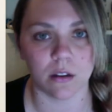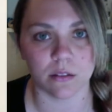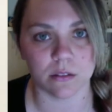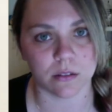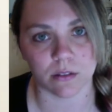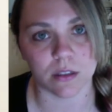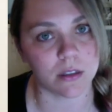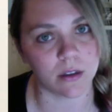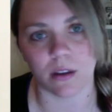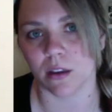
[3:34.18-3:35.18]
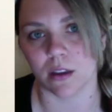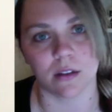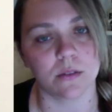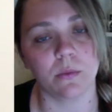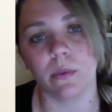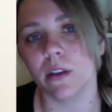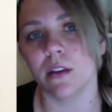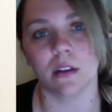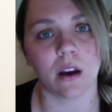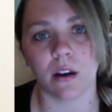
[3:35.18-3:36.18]
So it, again, it's really
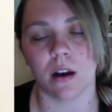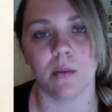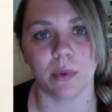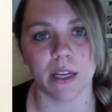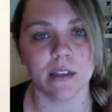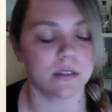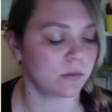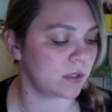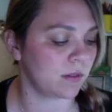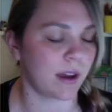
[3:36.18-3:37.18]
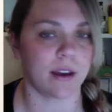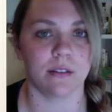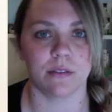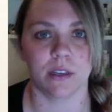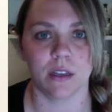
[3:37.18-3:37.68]
not complex when you have